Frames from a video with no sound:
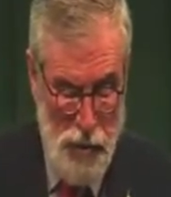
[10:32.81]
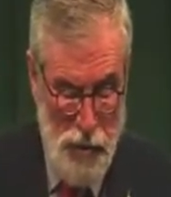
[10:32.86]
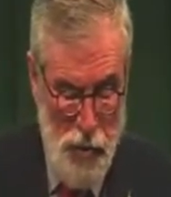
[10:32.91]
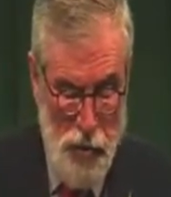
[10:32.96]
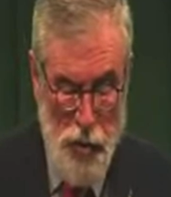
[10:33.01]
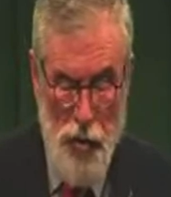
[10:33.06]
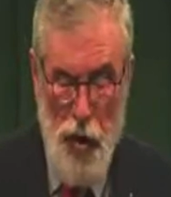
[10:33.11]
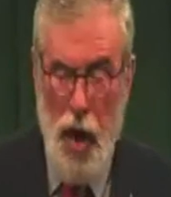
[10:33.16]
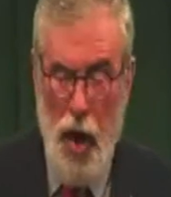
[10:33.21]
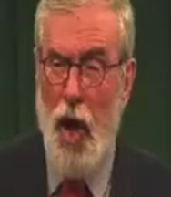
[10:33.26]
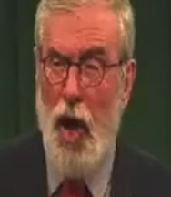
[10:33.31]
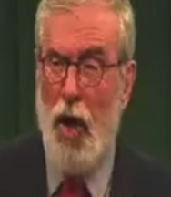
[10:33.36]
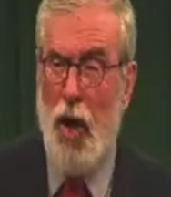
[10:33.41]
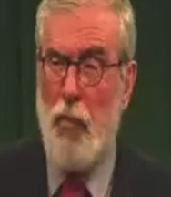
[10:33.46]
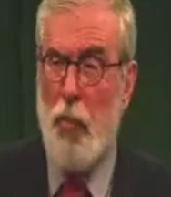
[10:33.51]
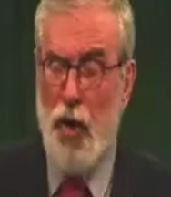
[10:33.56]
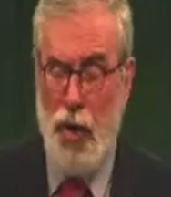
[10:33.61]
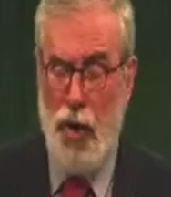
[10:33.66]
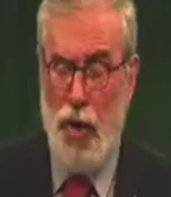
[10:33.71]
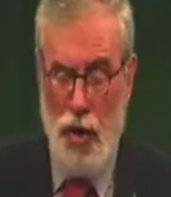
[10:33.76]
Through the hard
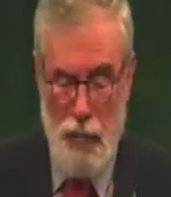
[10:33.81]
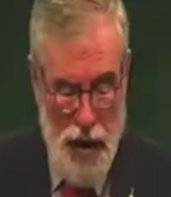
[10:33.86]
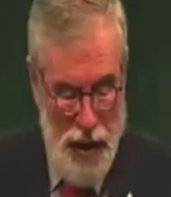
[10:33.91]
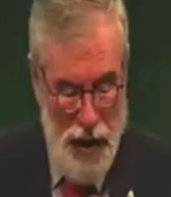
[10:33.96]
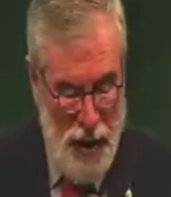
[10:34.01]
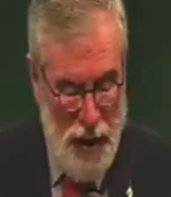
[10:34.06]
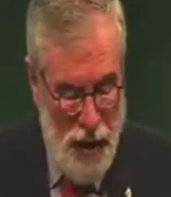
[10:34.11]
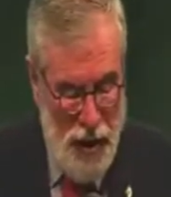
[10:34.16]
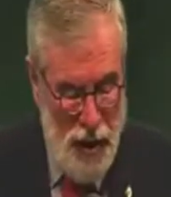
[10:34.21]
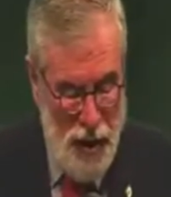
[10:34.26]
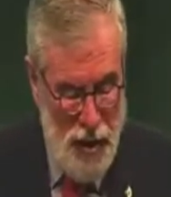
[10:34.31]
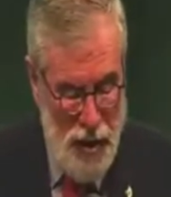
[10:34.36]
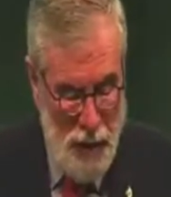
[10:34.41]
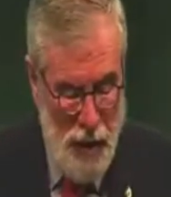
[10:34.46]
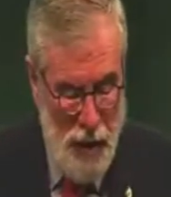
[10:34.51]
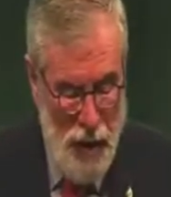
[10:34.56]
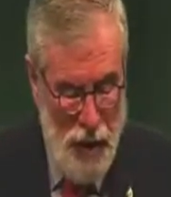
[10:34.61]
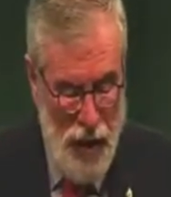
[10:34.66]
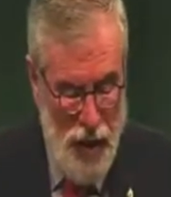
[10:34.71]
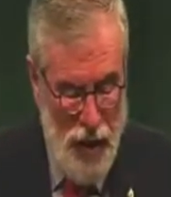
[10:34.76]
work of many Irish
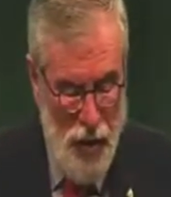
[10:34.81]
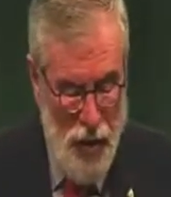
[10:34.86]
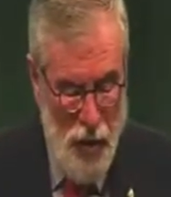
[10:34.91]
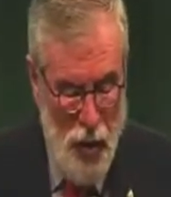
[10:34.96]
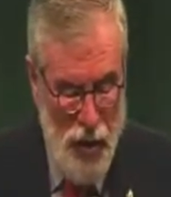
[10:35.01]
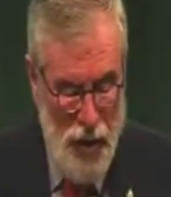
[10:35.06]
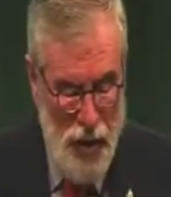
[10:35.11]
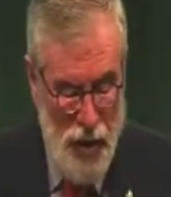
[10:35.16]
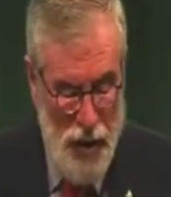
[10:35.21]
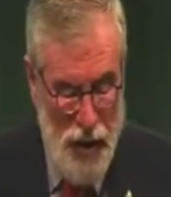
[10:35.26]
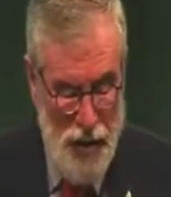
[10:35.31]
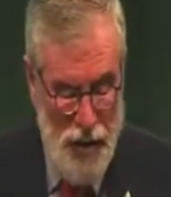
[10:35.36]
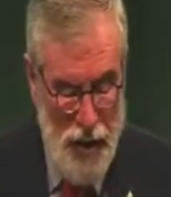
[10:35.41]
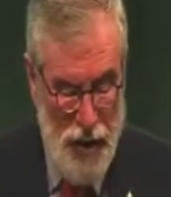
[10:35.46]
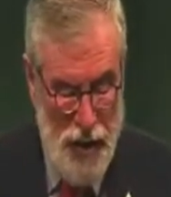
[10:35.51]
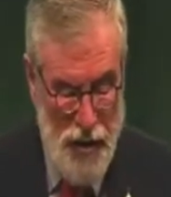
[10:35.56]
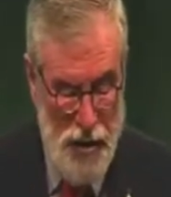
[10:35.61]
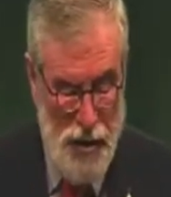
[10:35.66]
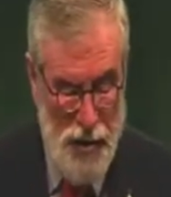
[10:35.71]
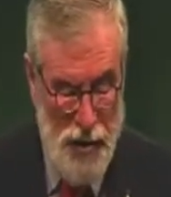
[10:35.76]
American
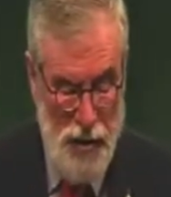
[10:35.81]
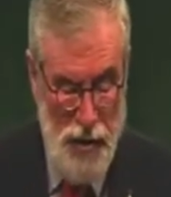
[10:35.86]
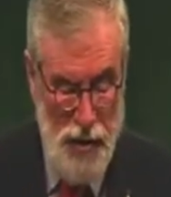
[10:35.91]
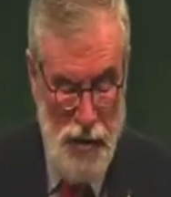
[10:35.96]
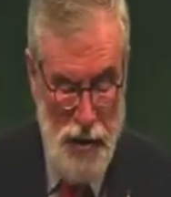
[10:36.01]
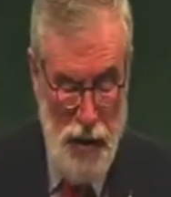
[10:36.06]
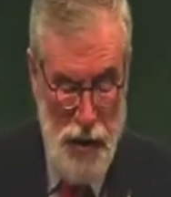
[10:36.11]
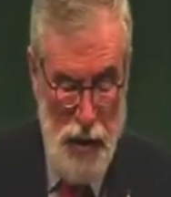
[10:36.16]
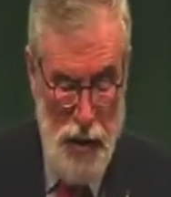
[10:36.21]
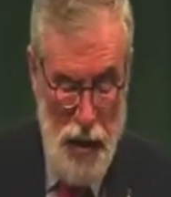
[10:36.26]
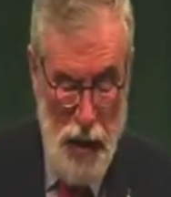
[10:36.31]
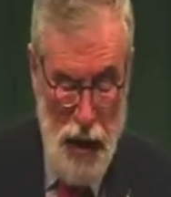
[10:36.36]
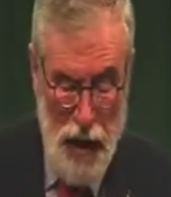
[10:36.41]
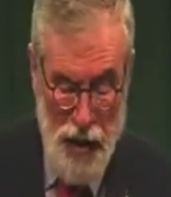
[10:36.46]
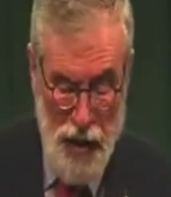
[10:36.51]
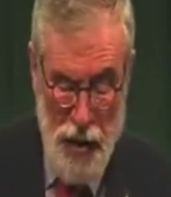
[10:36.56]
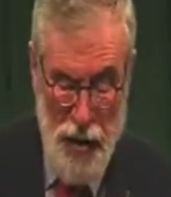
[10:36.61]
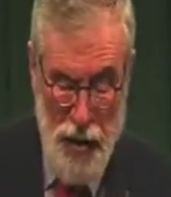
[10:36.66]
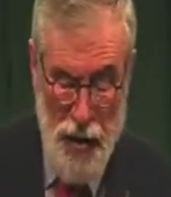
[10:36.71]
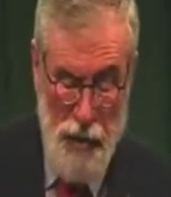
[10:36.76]
organizations
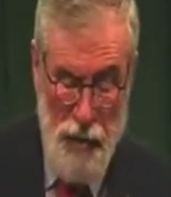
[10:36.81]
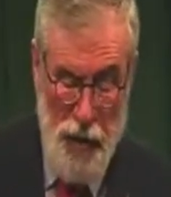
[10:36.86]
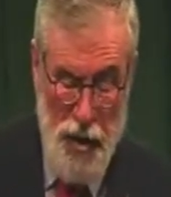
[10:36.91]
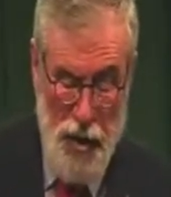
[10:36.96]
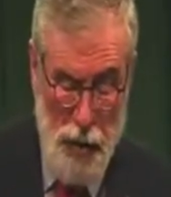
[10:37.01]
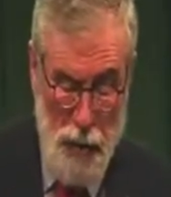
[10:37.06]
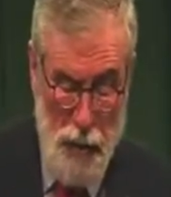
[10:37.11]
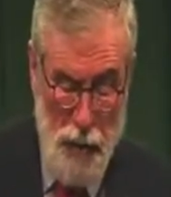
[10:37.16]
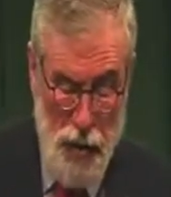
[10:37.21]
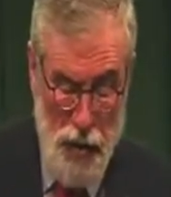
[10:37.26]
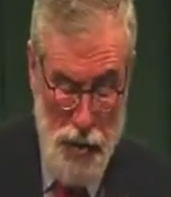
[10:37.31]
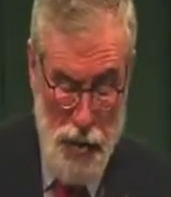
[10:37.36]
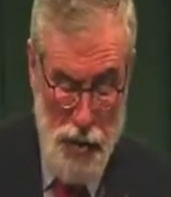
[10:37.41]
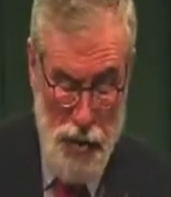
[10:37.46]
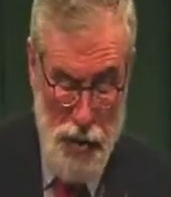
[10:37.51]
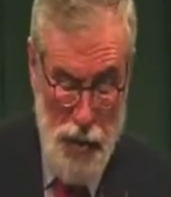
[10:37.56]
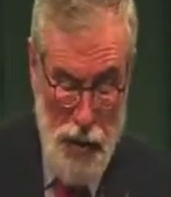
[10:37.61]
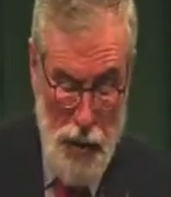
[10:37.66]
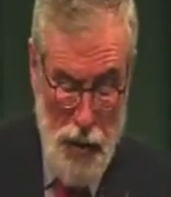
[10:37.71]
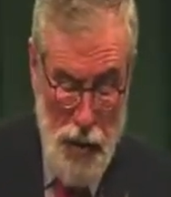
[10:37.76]
and individuals,
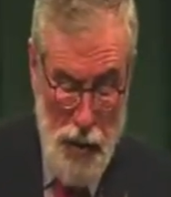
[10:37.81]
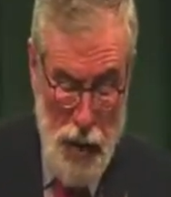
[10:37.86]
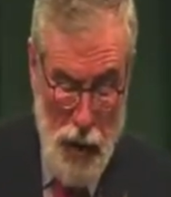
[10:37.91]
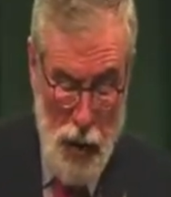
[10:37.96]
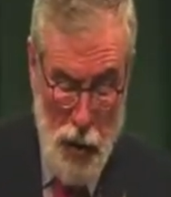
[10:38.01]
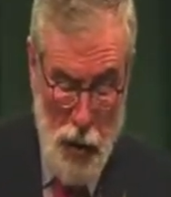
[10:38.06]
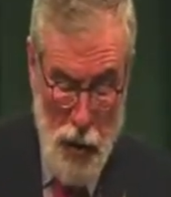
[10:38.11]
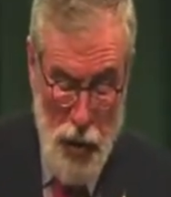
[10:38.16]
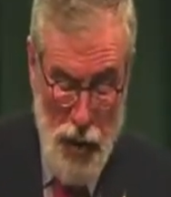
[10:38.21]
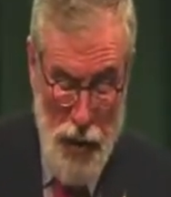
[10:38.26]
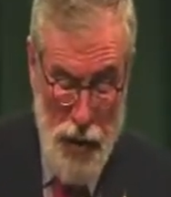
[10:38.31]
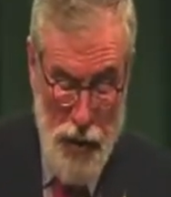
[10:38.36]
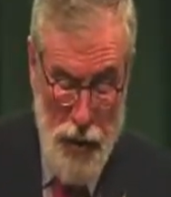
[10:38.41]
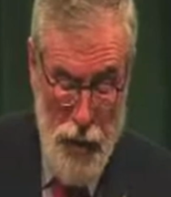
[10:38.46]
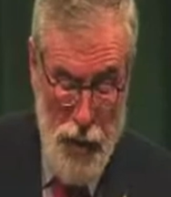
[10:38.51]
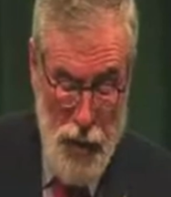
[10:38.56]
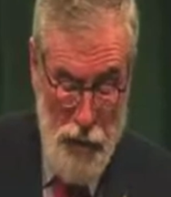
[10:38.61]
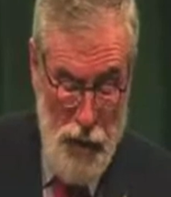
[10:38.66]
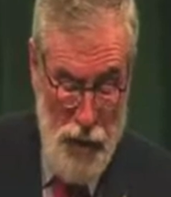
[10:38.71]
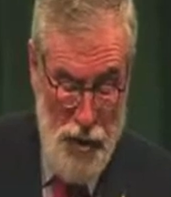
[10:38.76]
including
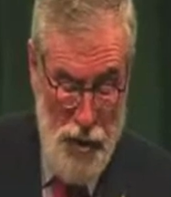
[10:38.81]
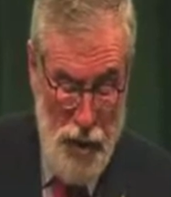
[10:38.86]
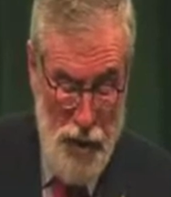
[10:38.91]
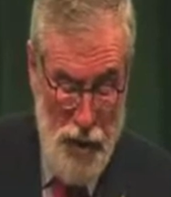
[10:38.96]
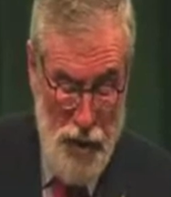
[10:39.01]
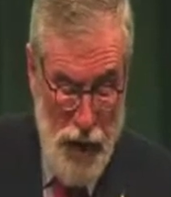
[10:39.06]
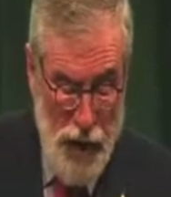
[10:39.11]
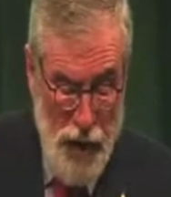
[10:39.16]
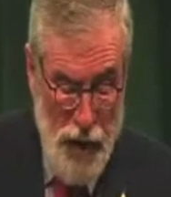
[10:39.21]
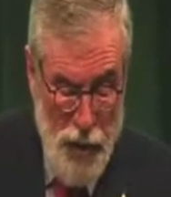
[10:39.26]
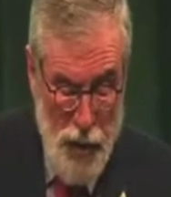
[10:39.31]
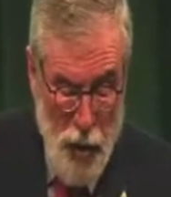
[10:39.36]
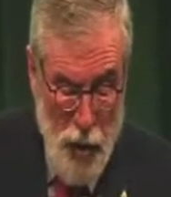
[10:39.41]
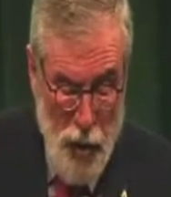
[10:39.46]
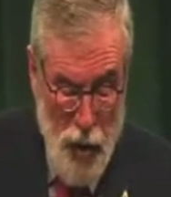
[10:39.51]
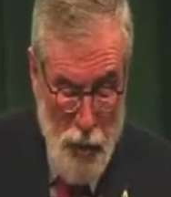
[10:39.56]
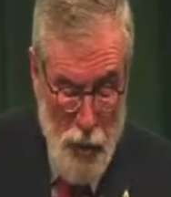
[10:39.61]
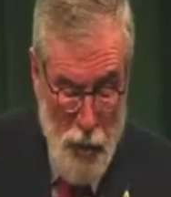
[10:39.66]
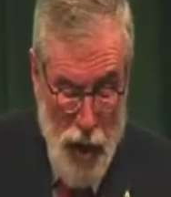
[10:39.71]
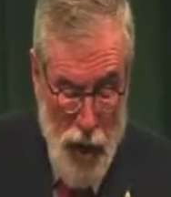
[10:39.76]
Richie Neal,
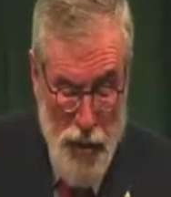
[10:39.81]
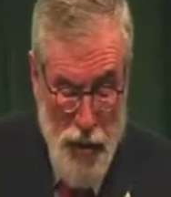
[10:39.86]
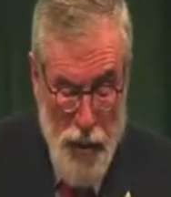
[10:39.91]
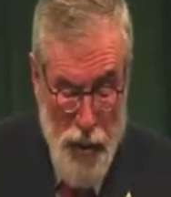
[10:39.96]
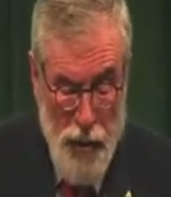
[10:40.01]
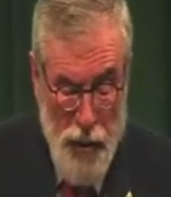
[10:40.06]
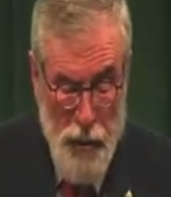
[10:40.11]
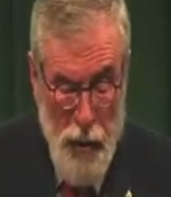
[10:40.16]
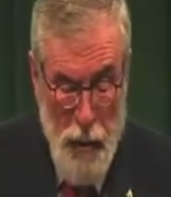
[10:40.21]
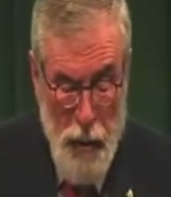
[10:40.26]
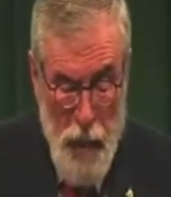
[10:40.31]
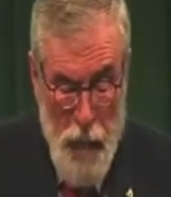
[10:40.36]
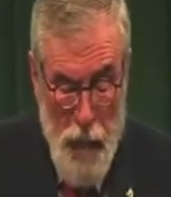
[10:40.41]
Tom Mannion,